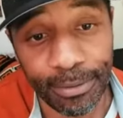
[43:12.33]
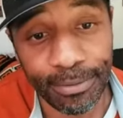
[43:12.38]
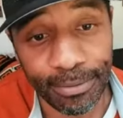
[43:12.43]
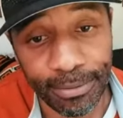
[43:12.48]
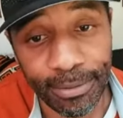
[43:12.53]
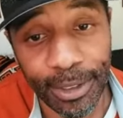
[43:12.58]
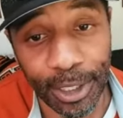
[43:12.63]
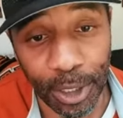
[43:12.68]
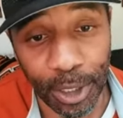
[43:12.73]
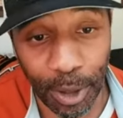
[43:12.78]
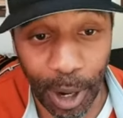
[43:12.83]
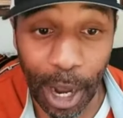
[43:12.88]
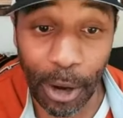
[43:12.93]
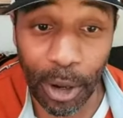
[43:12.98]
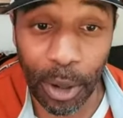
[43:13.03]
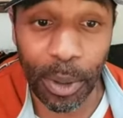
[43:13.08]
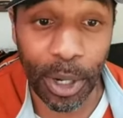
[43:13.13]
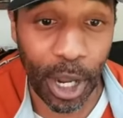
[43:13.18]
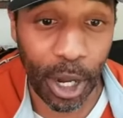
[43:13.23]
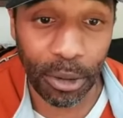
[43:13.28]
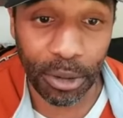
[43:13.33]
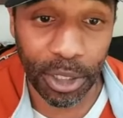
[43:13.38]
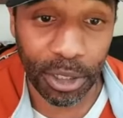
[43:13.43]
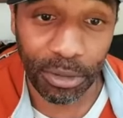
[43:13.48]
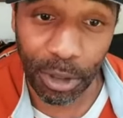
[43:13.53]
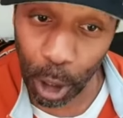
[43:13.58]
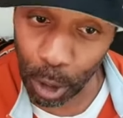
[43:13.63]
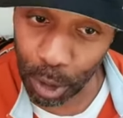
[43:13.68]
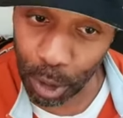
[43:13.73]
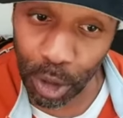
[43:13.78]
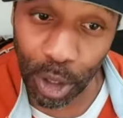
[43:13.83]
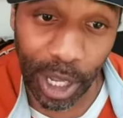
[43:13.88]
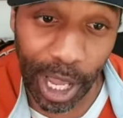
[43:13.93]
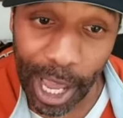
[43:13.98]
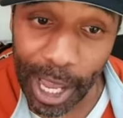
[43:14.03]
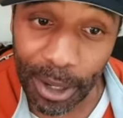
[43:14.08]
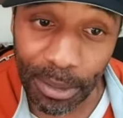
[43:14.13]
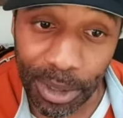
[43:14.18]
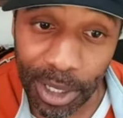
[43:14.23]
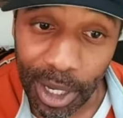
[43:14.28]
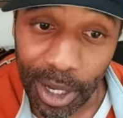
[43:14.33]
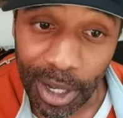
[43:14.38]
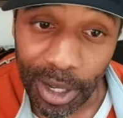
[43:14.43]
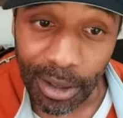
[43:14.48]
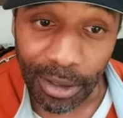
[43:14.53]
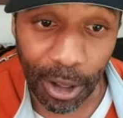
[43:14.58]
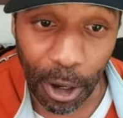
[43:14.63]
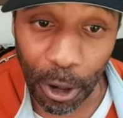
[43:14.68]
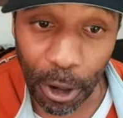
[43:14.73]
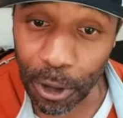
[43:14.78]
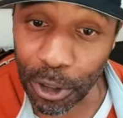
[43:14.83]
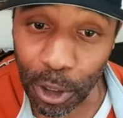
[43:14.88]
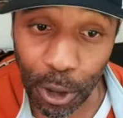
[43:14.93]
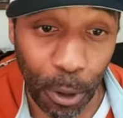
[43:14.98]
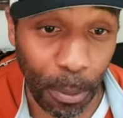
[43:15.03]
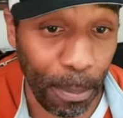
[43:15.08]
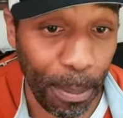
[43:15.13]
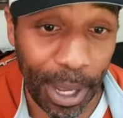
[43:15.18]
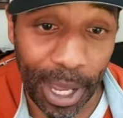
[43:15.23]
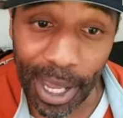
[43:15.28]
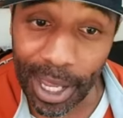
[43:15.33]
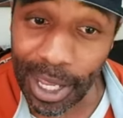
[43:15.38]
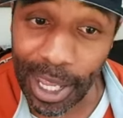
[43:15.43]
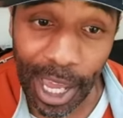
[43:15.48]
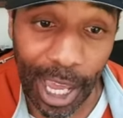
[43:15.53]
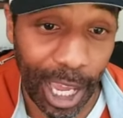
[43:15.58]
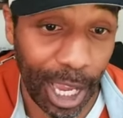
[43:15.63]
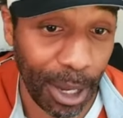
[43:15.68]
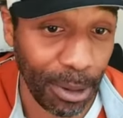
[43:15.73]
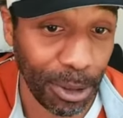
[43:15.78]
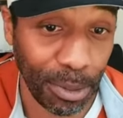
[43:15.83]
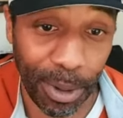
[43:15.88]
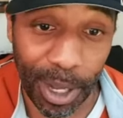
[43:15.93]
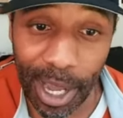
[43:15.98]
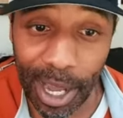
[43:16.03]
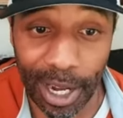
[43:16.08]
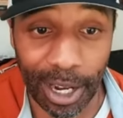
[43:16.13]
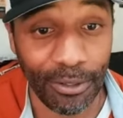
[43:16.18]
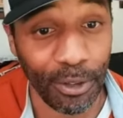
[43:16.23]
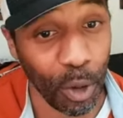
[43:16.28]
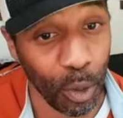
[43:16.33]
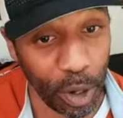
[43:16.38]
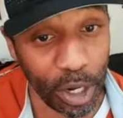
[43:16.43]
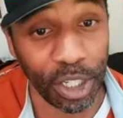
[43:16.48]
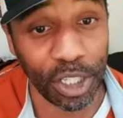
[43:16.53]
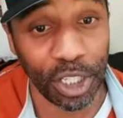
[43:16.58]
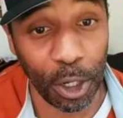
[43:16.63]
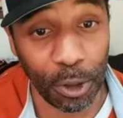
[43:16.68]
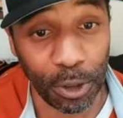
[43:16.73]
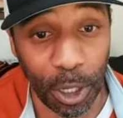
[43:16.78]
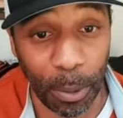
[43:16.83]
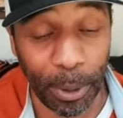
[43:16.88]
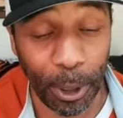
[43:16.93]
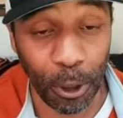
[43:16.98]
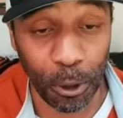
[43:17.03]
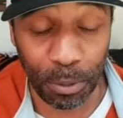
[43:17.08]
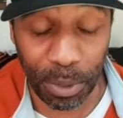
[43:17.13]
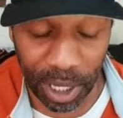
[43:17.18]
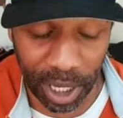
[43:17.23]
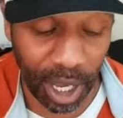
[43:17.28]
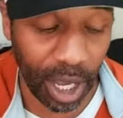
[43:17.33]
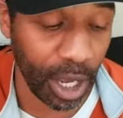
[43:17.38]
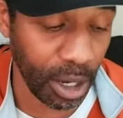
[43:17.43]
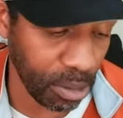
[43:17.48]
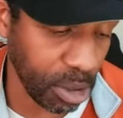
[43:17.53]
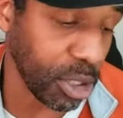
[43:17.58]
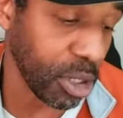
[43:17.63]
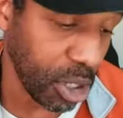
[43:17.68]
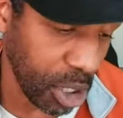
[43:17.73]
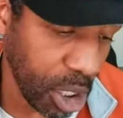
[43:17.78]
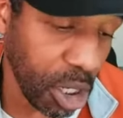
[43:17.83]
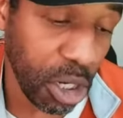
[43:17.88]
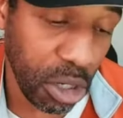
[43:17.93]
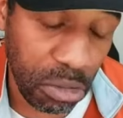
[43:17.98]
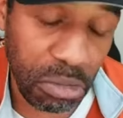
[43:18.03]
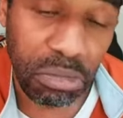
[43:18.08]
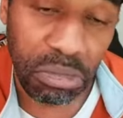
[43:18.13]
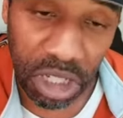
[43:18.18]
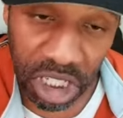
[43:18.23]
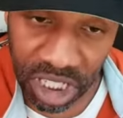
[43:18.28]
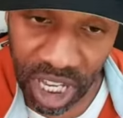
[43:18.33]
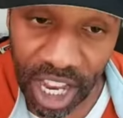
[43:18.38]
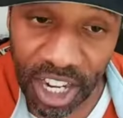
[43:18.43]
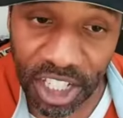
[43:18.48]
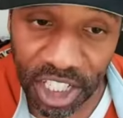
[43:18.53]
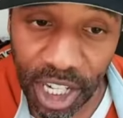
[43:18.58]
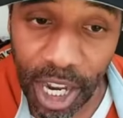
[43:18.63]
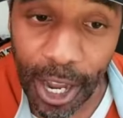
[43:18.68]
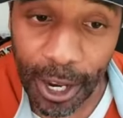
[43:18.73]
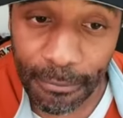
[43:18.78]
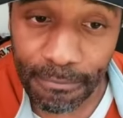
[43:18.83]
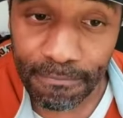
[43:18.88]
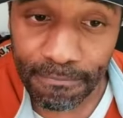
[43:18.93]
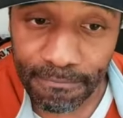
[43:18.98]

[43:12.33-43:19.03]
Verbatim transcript: That's the key. So I agree with Coach. Those are the games. Those are the big games, man. If Quinn shows up in those big games, he's got a shot.